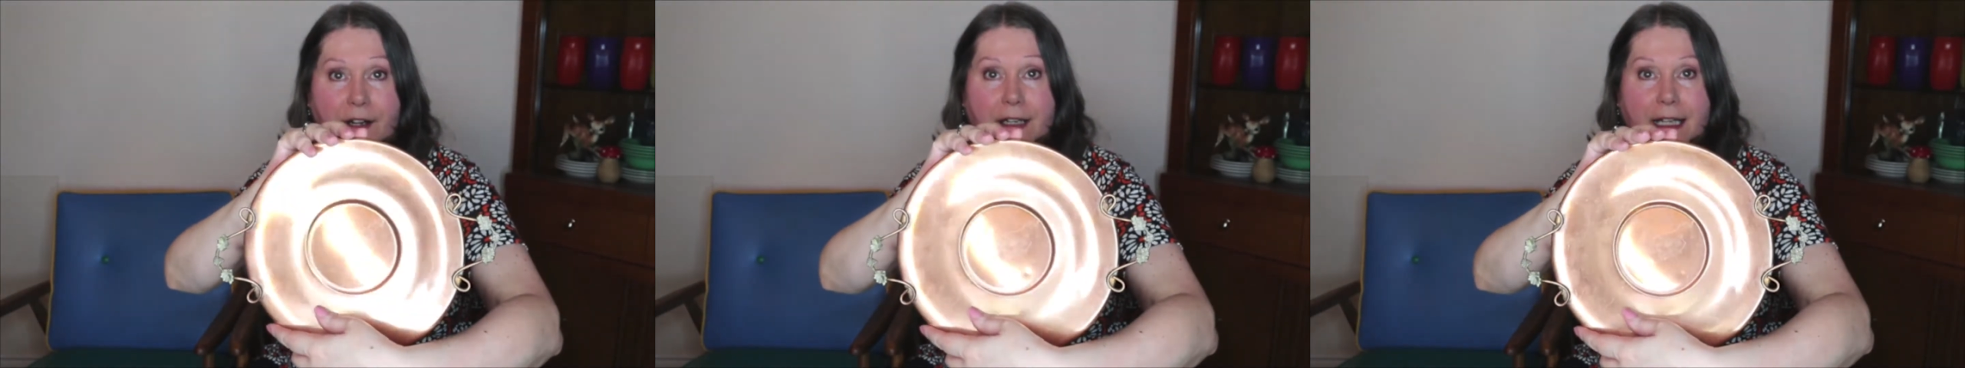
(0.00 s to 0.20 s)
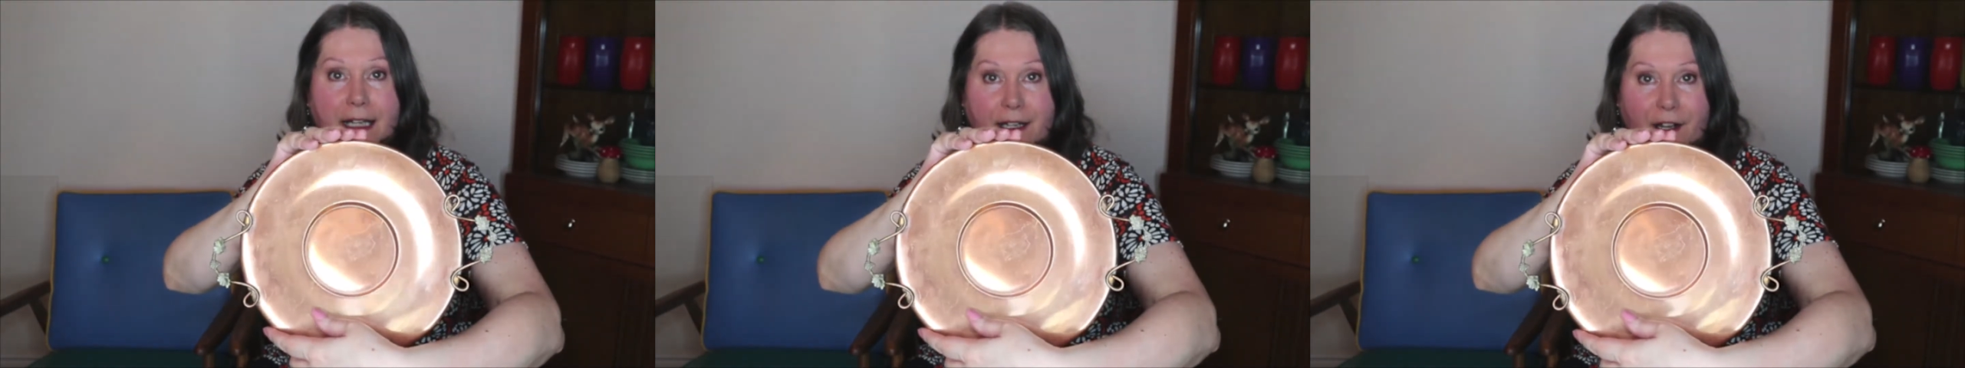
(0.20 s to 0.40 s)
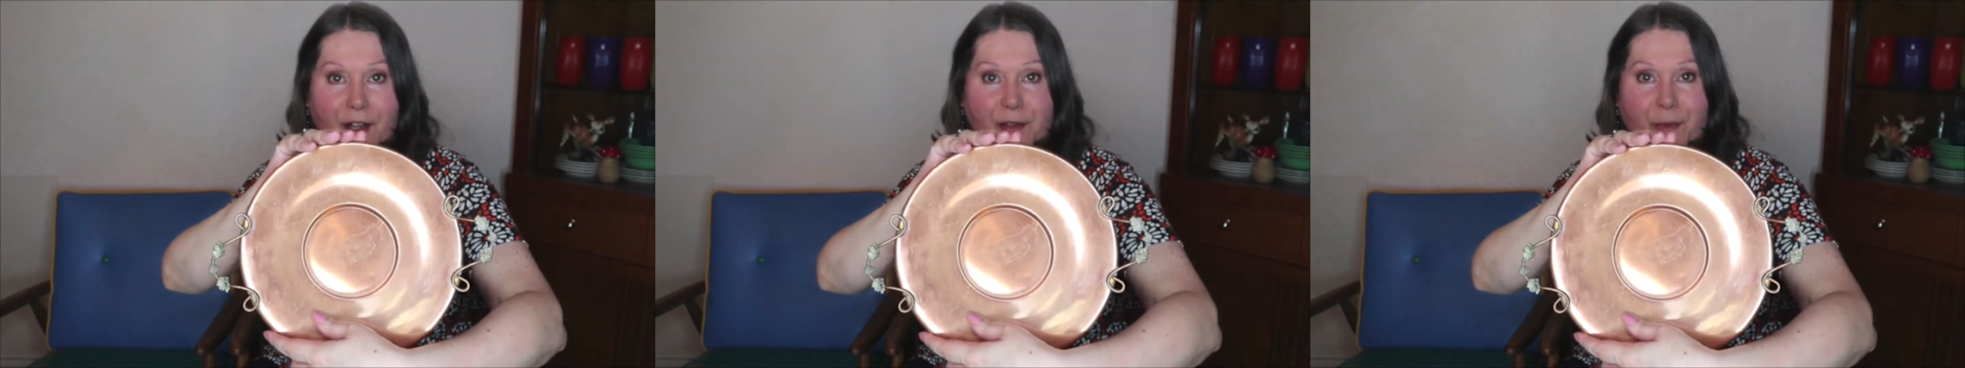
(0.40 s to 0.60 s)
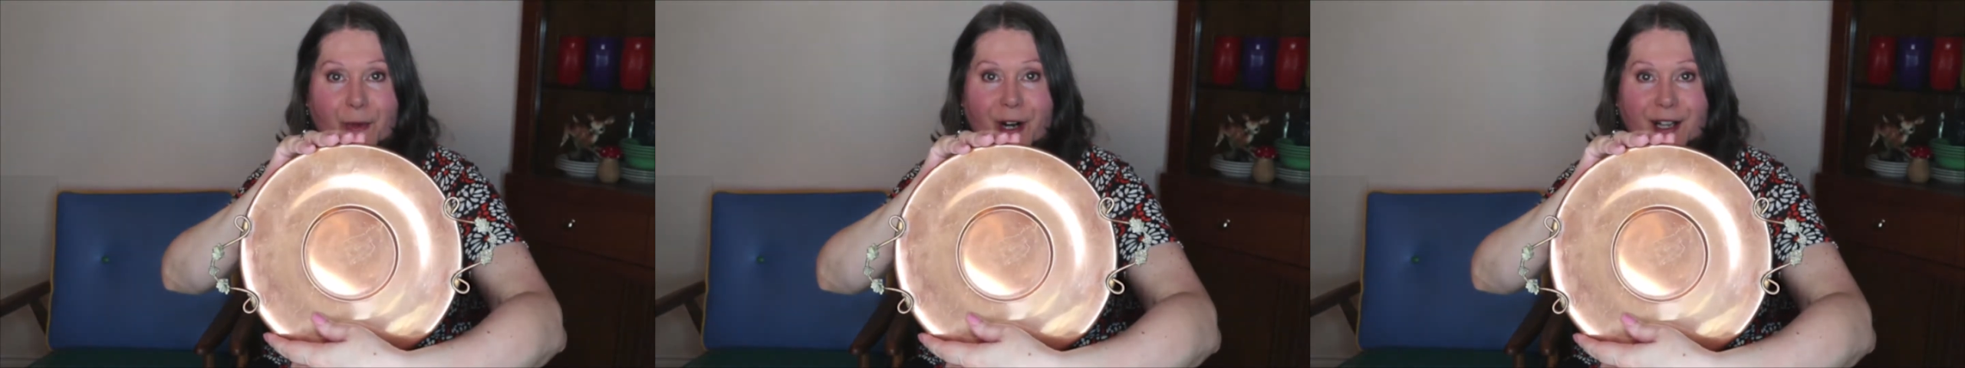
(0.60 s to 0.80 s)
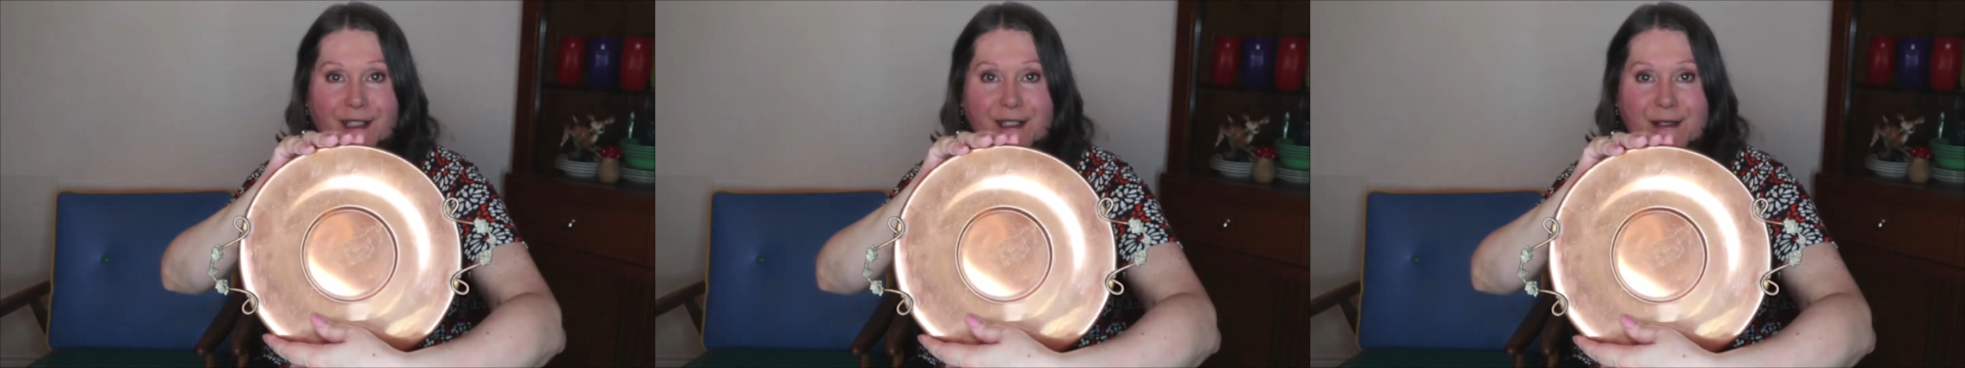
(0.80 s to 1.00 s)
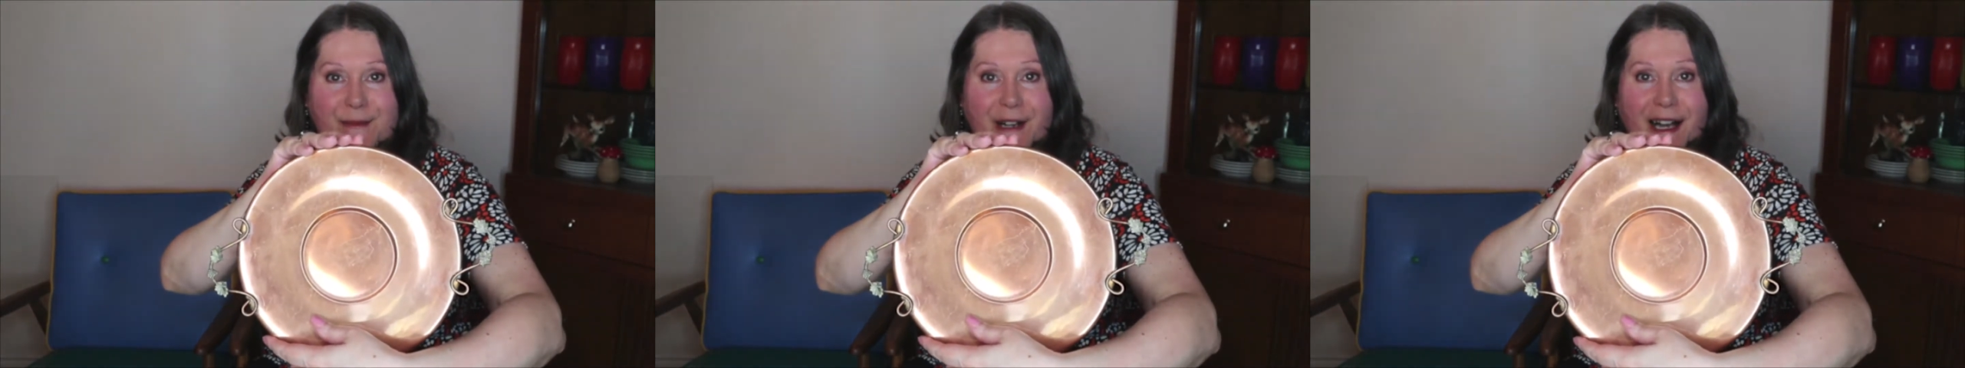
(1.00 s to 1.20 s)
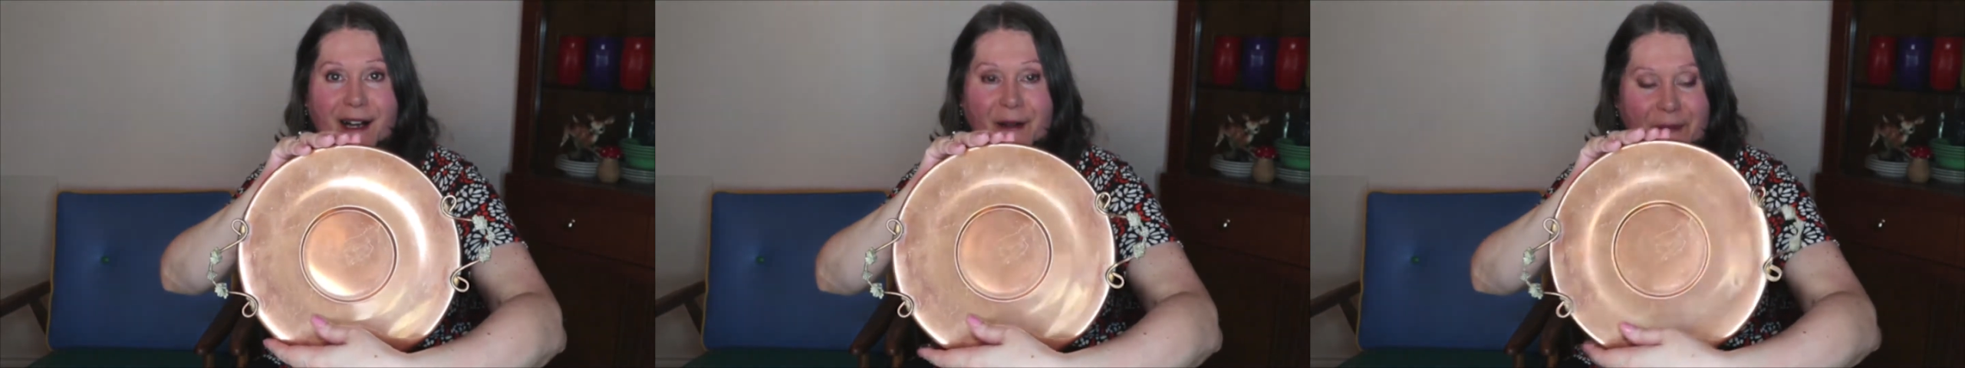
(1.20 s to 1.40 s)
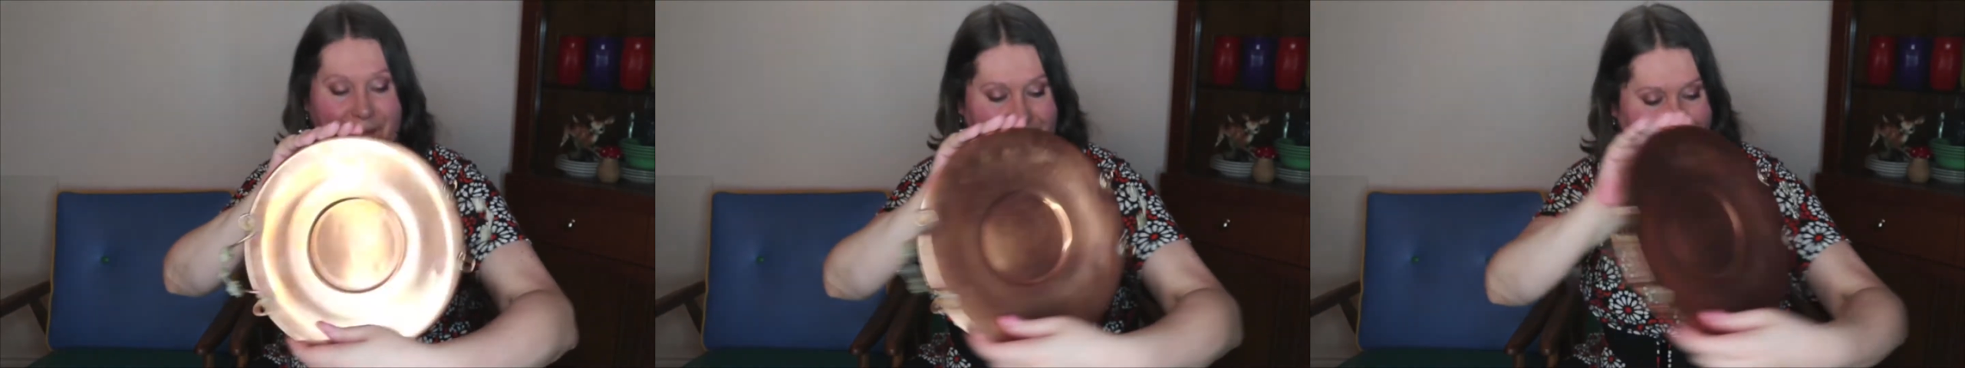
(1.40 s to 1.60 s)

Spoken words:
it on the wall as well.